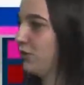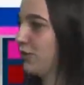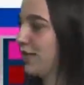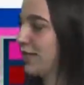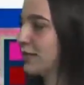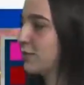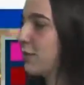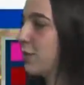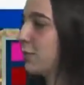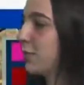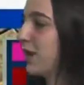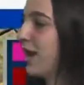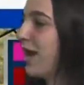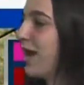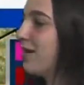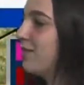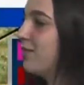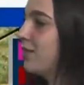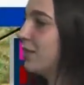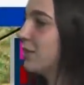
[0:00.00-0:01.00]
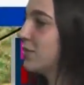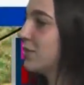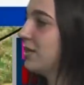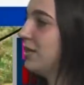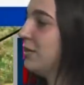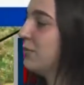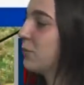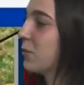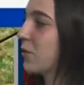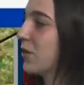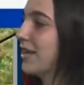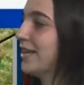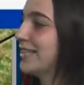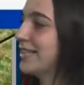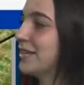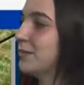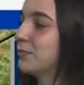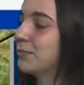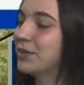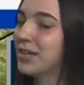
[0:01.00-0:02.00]
And that's why we're having those heat warnings
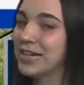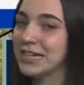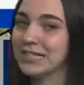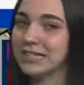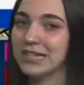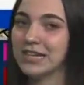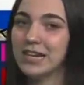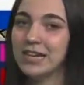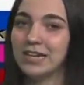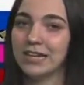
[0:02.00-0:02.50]
in place